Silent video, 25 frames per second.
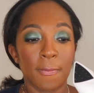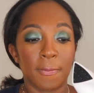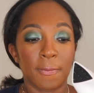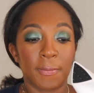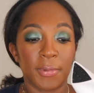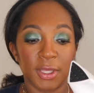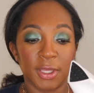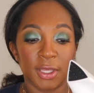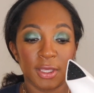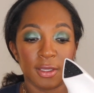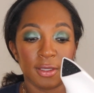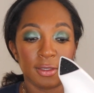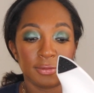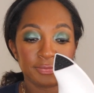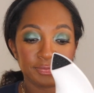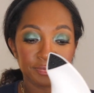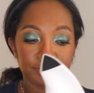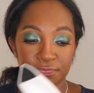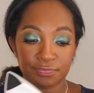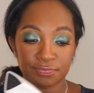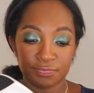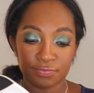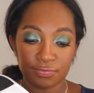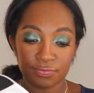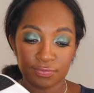But
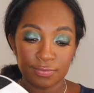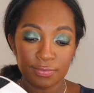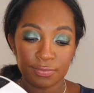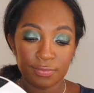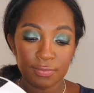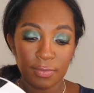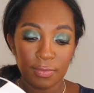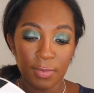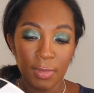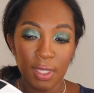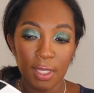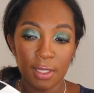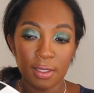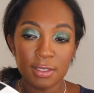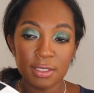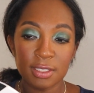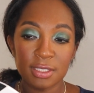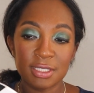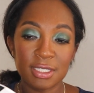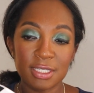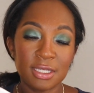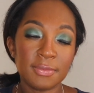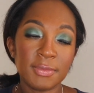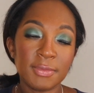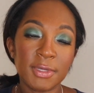
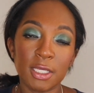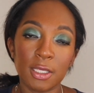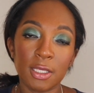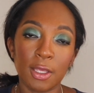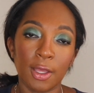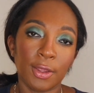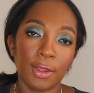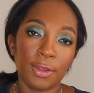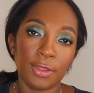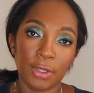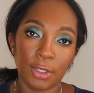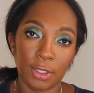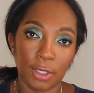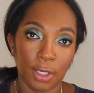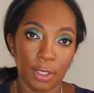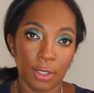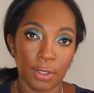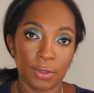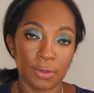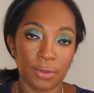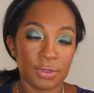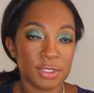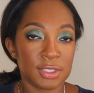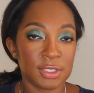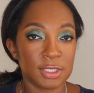steaming on the
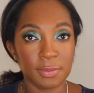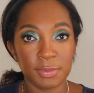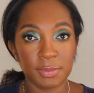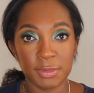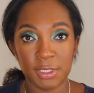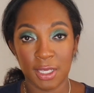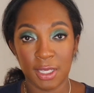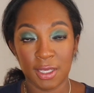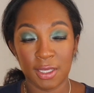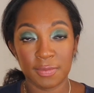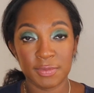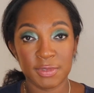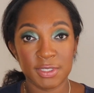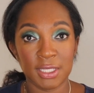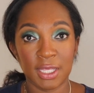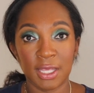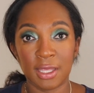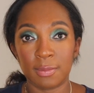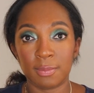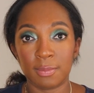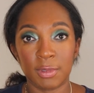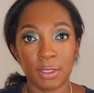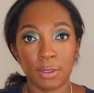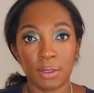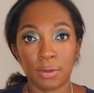go sometimes
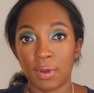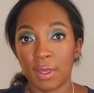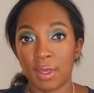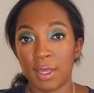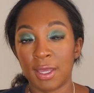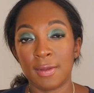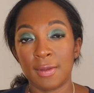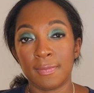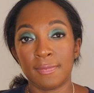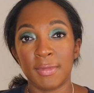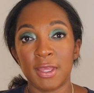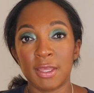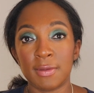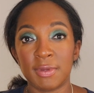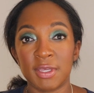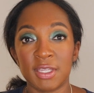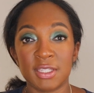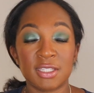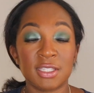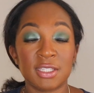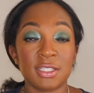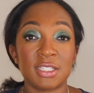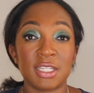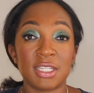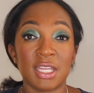can be great. Maybe
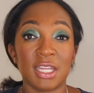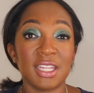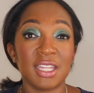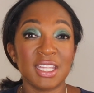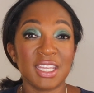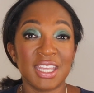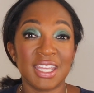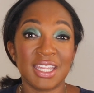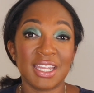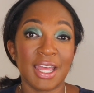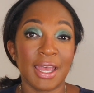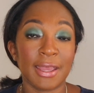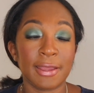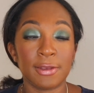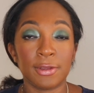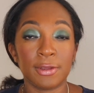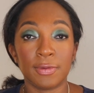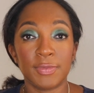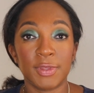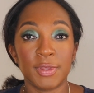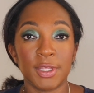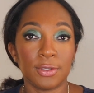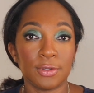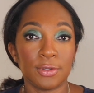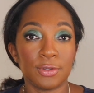it's a delicate
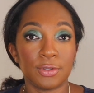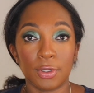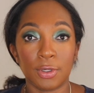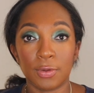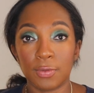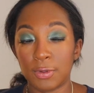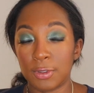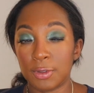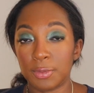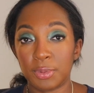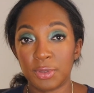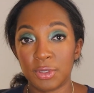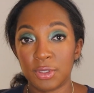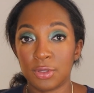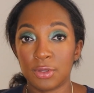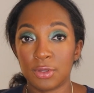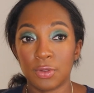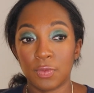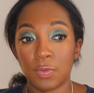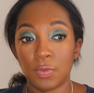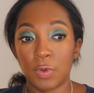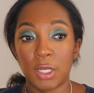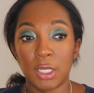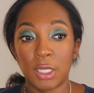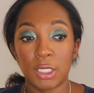item that you don't want to put in the
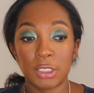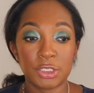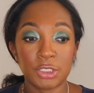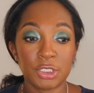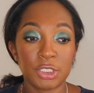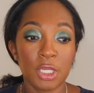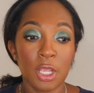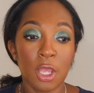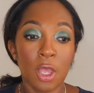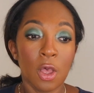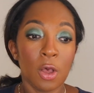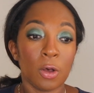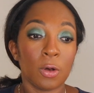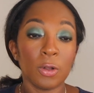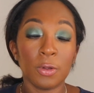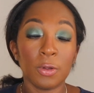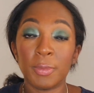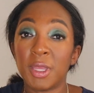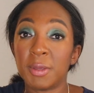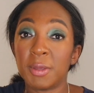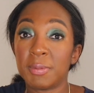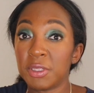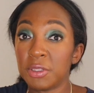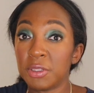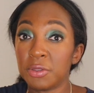wash, or
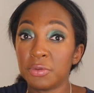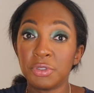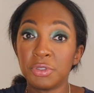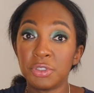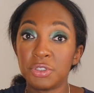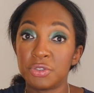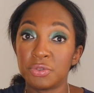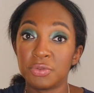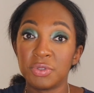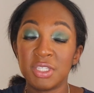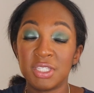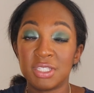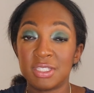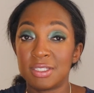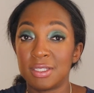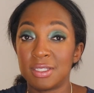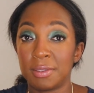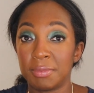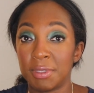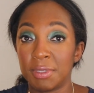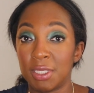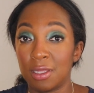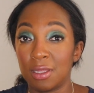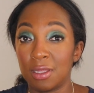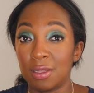maybe you enjoy
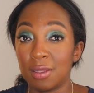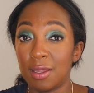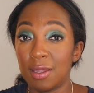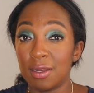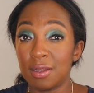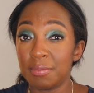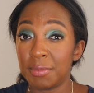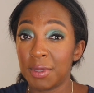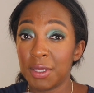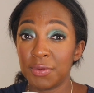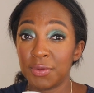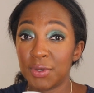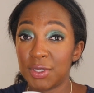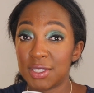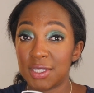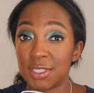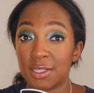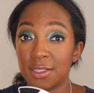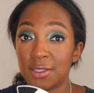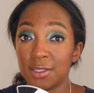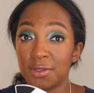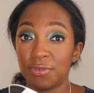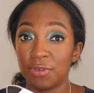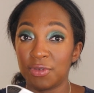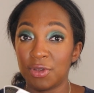steaming. A lot of my
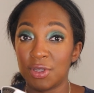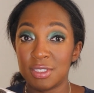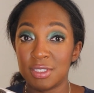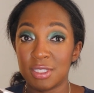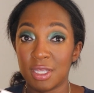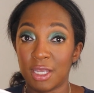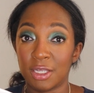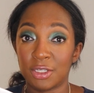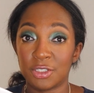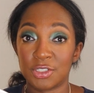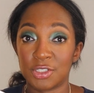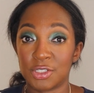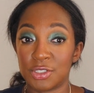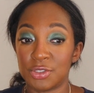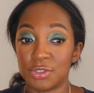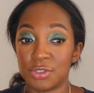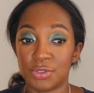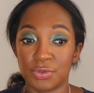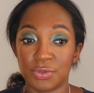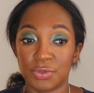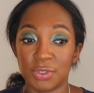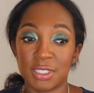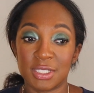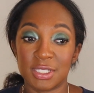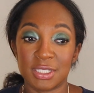reselling friends actually
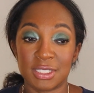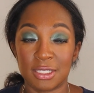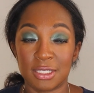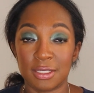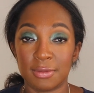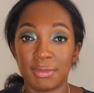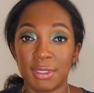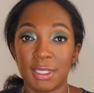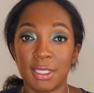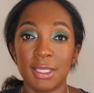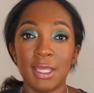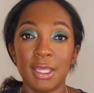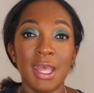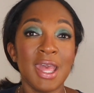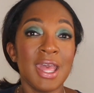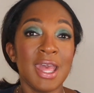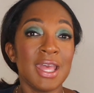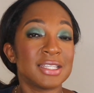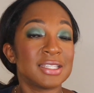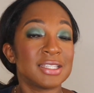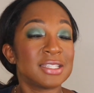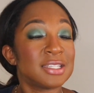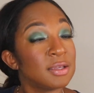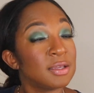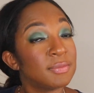enjoy steaming.
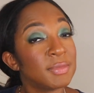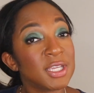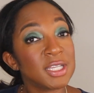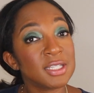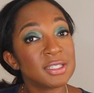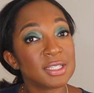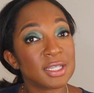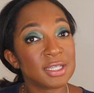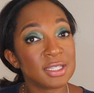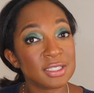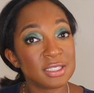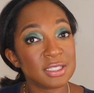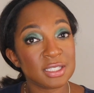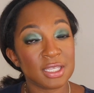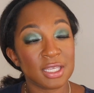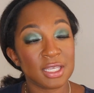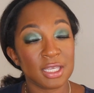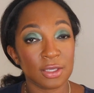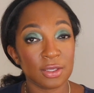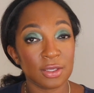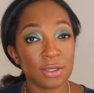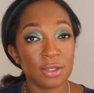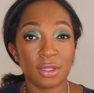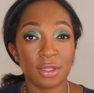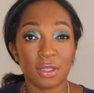Steaming does
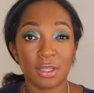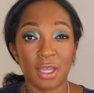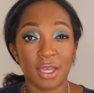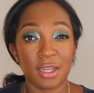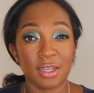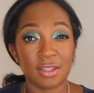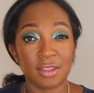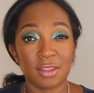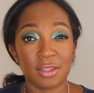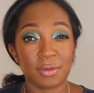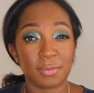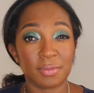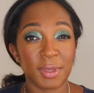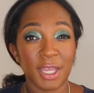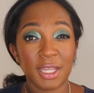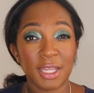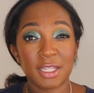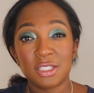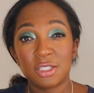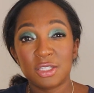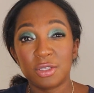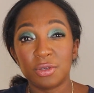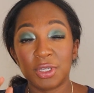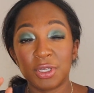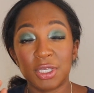kill a lot of the
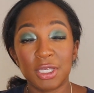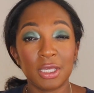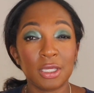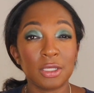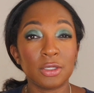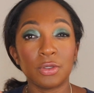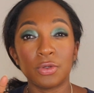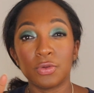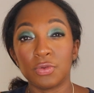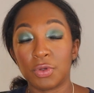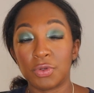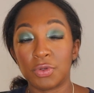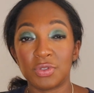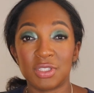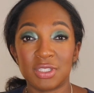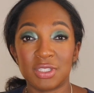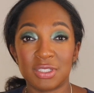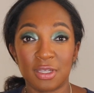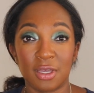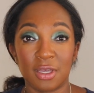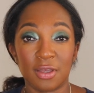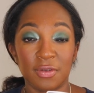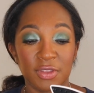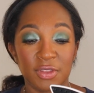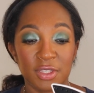bacteria and gross
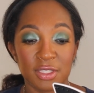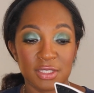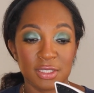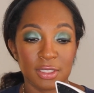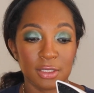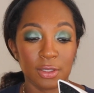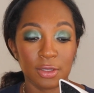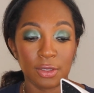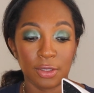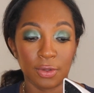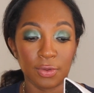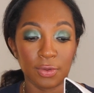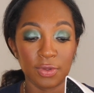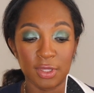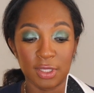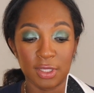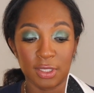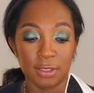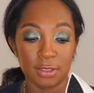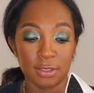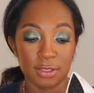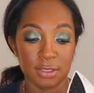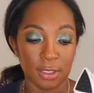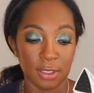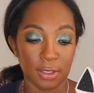stuff that's in
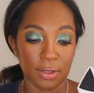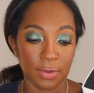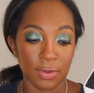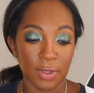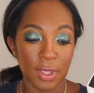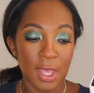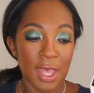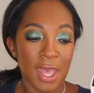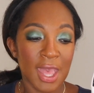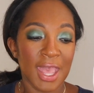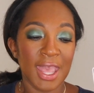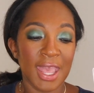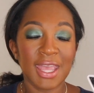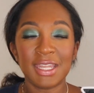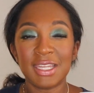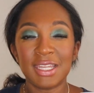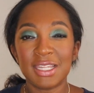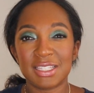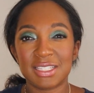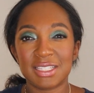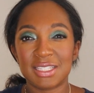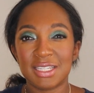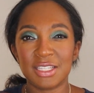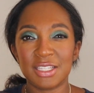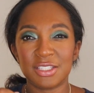clothing. So, and
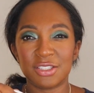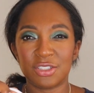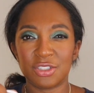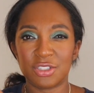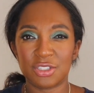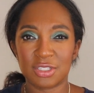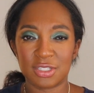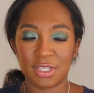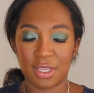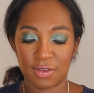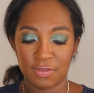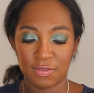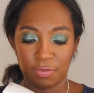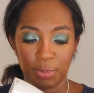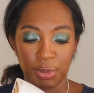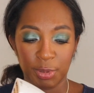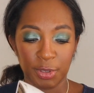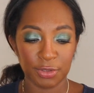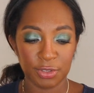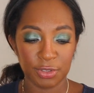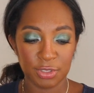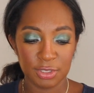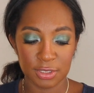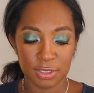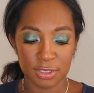it's nice to just have
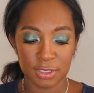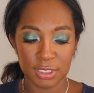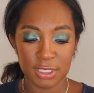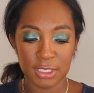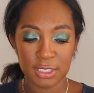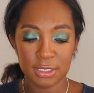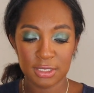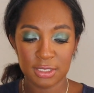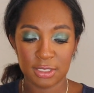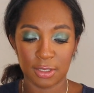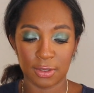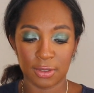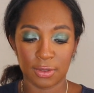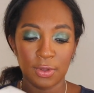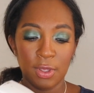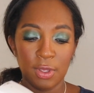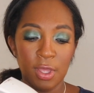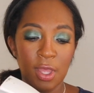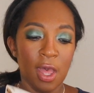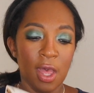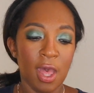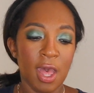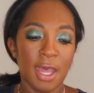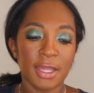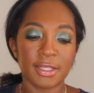personally. So
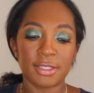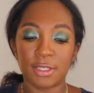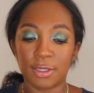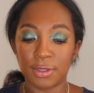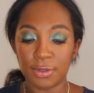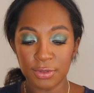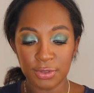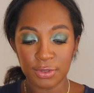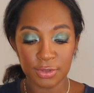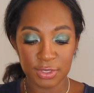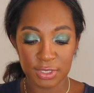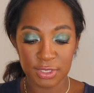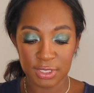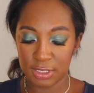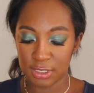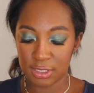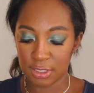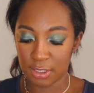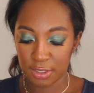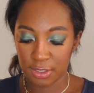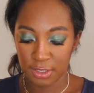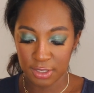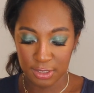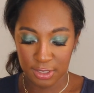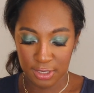I don't use this
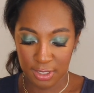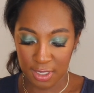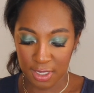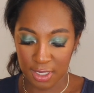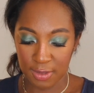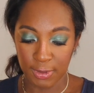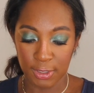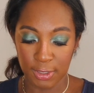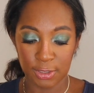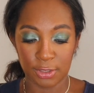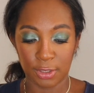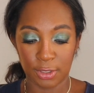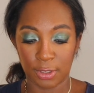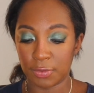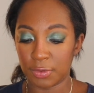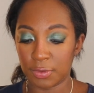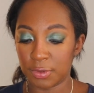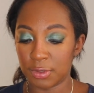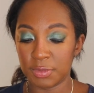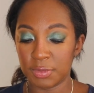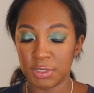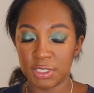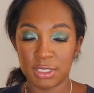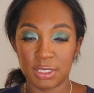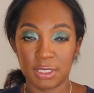all the time. I don't want
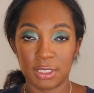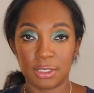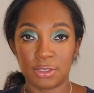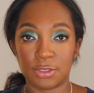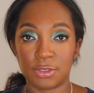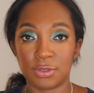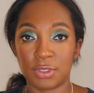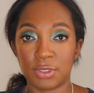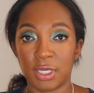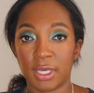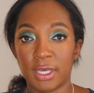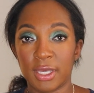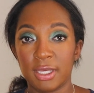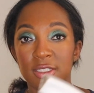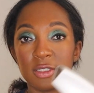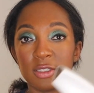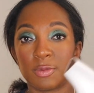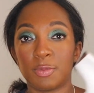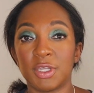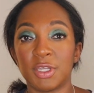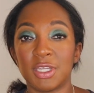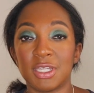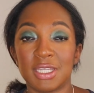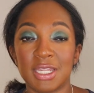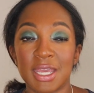to mislead you guys,
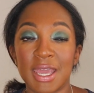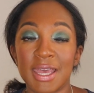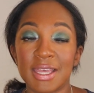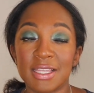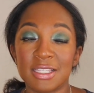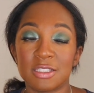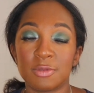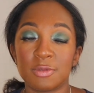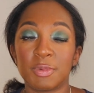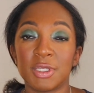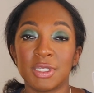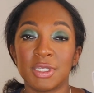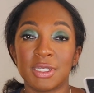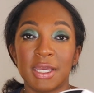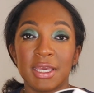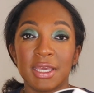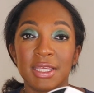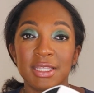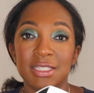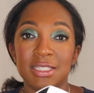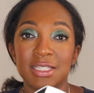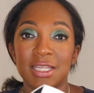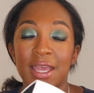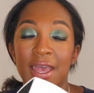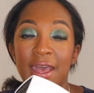but it has been
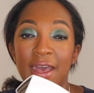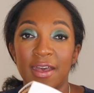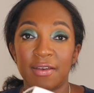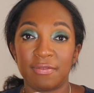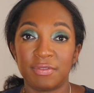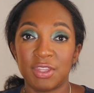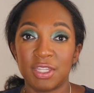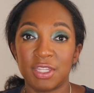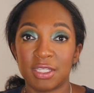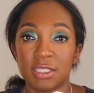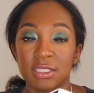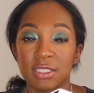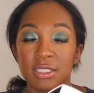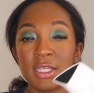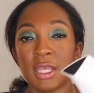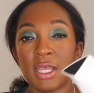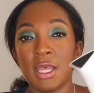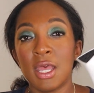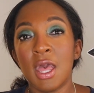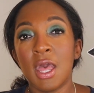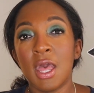nice to have this.